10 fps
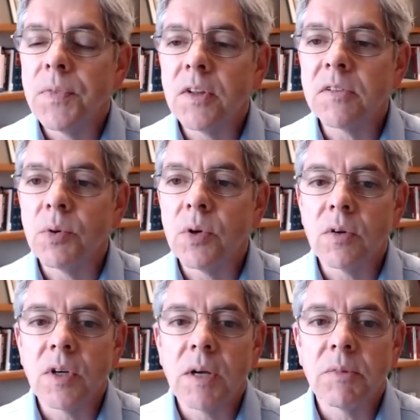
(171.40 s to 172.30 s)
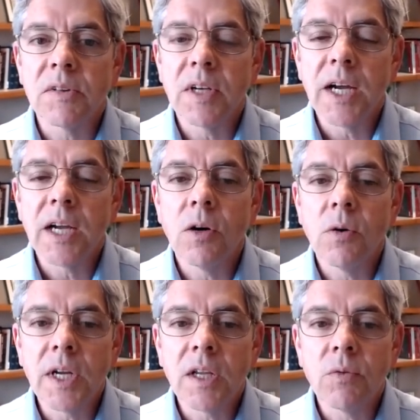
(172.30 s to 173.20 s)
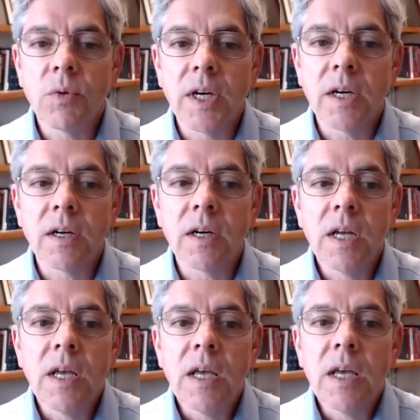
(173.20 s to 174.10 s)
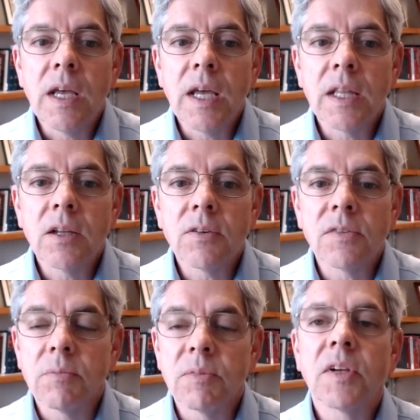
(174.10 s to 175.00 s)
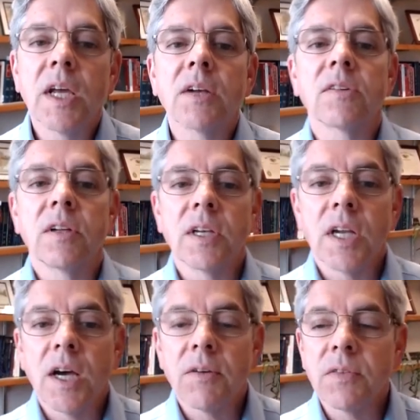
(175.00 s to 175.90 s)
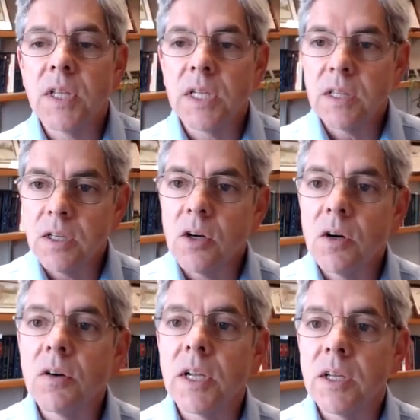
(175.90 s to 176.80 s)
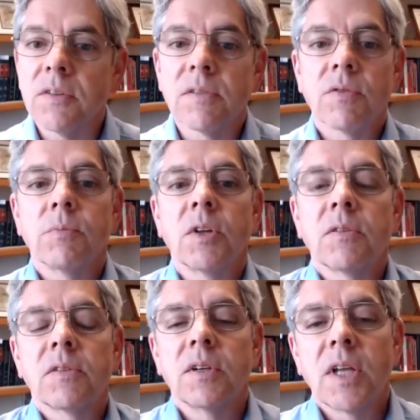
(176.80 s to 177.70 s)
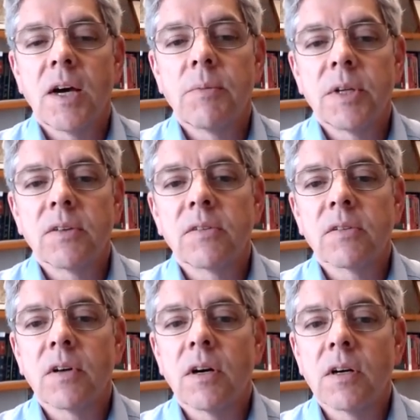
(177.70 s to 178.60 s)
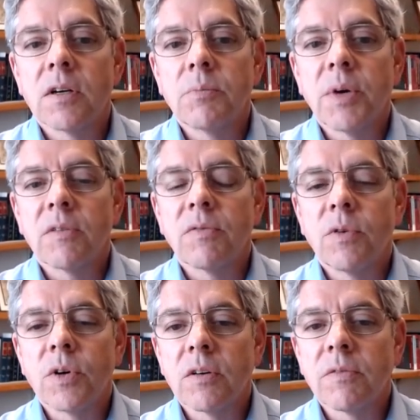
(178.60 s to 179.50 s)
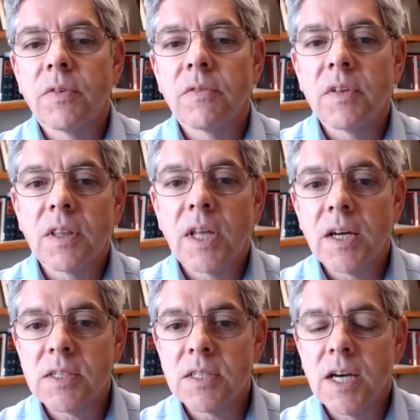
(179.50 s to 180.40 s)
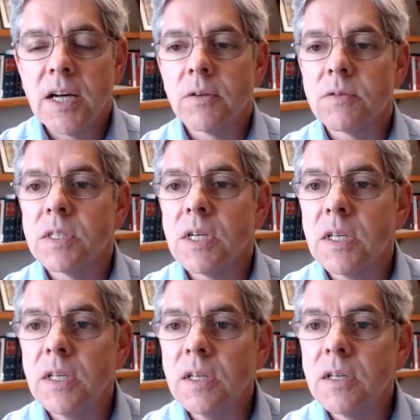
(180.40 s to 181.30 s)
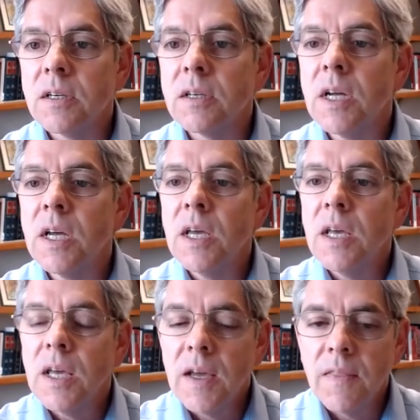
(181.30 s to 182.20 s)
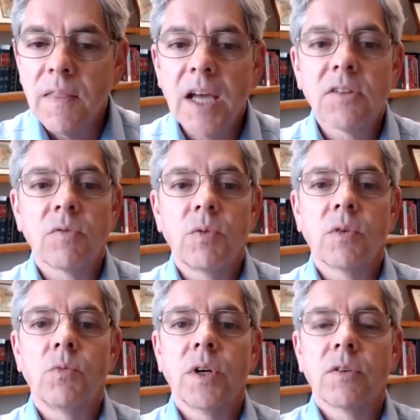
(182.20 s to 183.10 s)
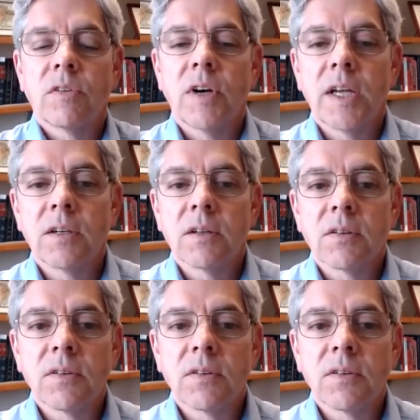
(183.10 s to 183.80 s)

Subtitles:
This program is not going anywhere, and they're substantial enough that the earnings from those endowments are about $450,000 a year. And that's what we're trying to